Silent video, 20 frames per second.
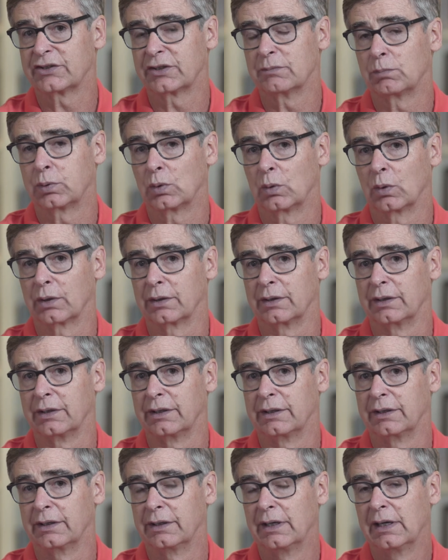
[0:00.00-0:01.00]
important.
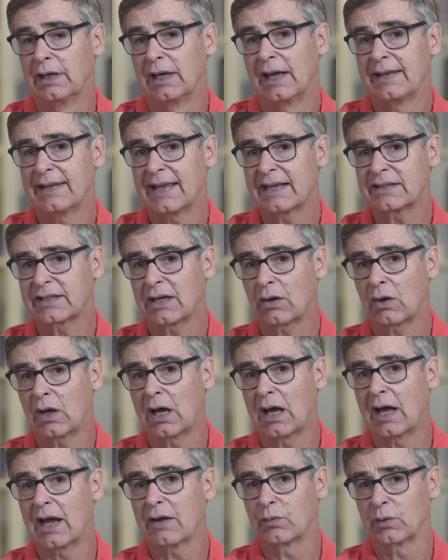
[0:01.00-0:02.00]
And that's how
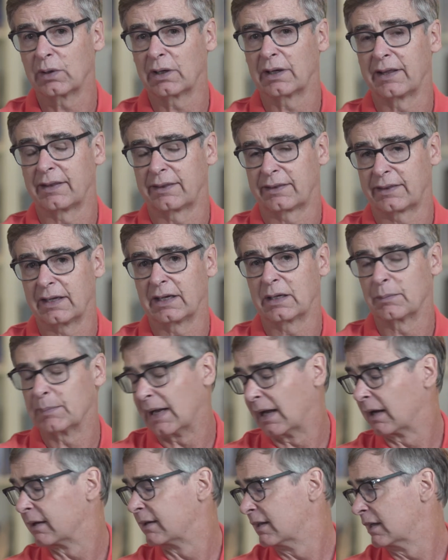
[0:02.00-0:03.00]
I really think
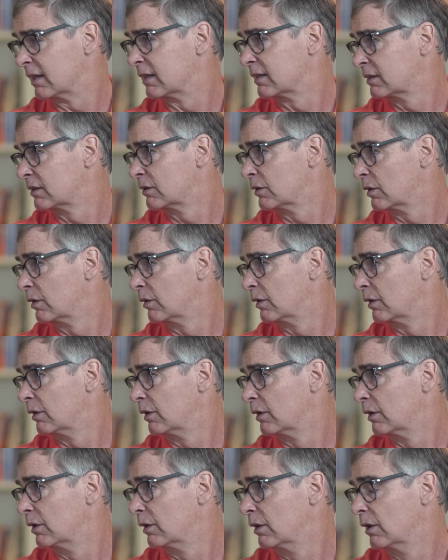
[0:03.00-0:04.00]
about this,
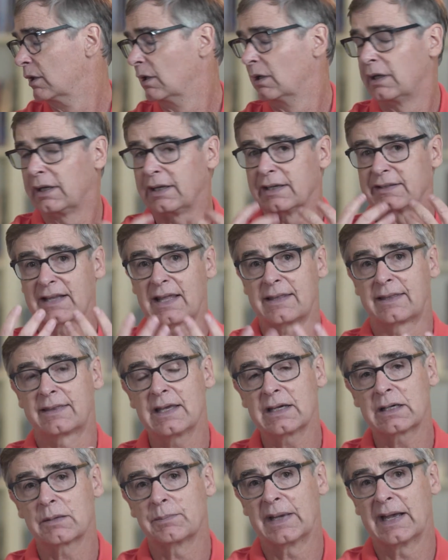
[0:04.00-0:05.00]
is I
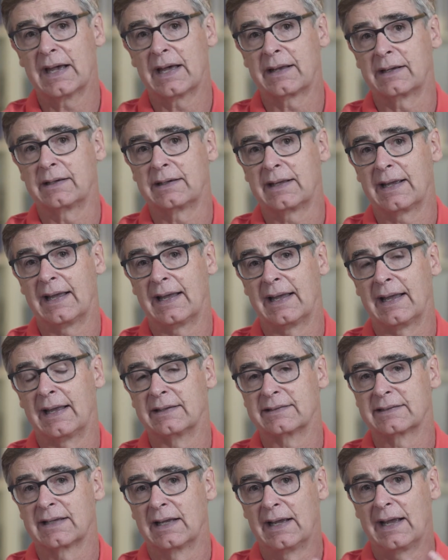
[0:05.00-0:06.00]
think about it
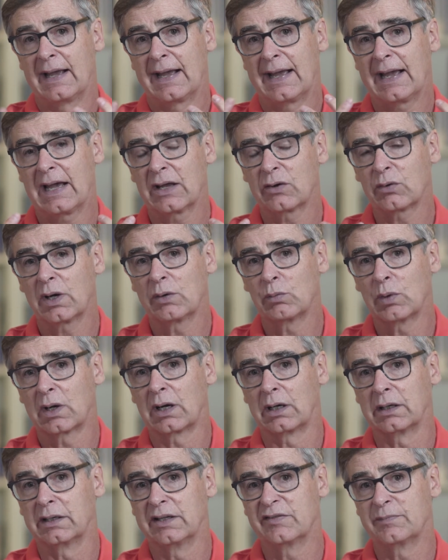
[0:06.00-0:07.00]
as, how do I want
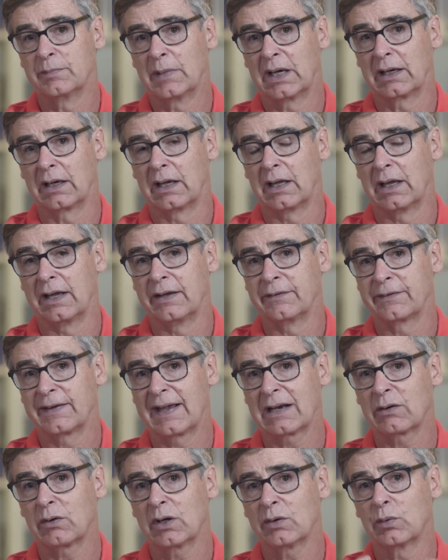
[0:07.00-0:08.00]
to live my life?
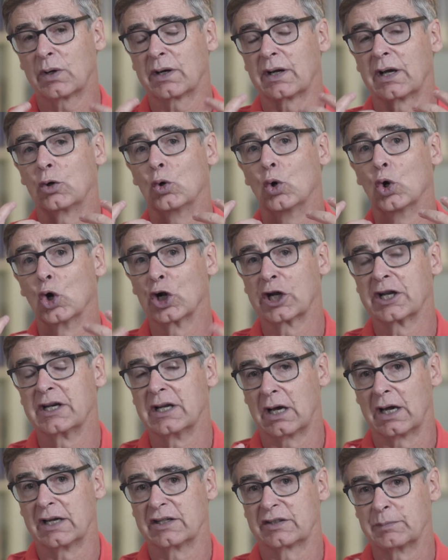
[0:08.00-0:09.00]
How do I want to
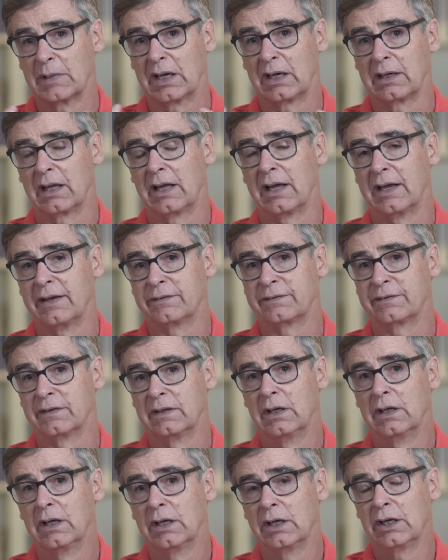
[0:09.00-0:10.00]
organize my life
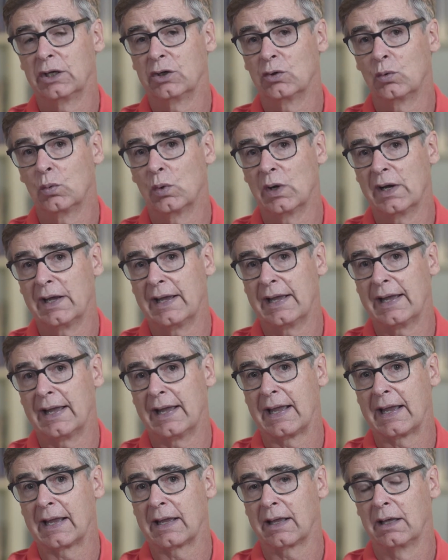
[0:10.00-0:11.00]
in a
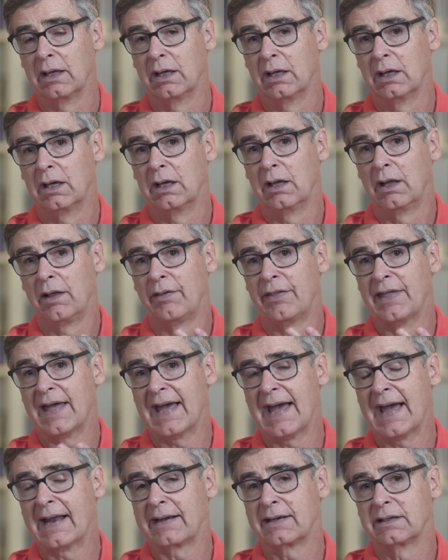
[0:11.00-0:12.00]
way
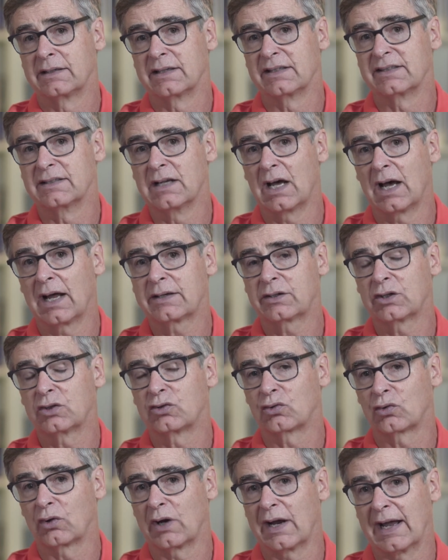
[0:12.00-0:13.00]
that does not
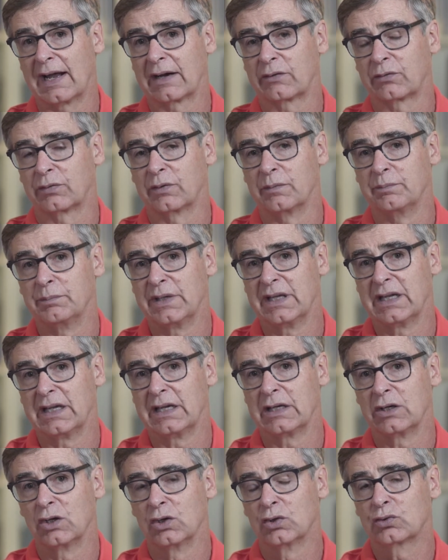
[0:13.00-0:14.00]
detract from
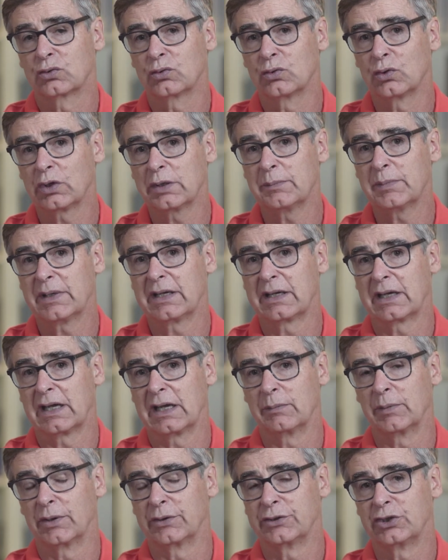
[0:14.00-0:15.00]
me truly being
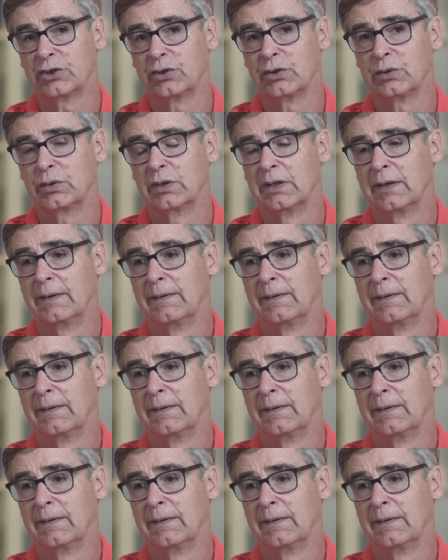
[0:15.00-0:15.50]
able to